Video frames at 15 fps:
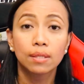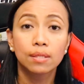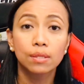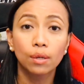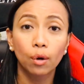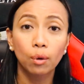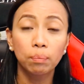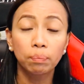
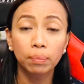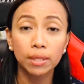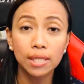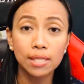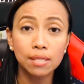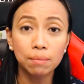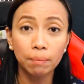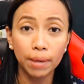So
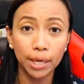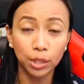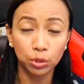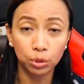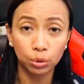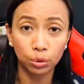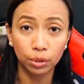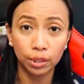please make
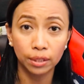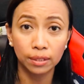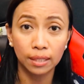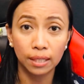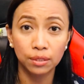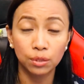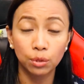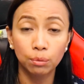sure
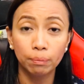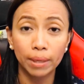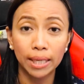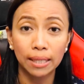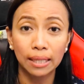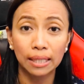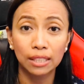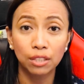that you
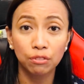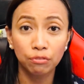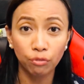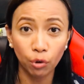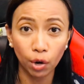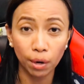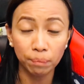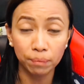make an
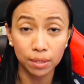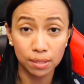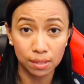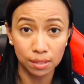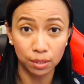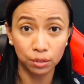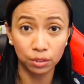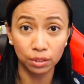informed
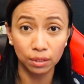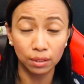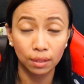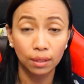decision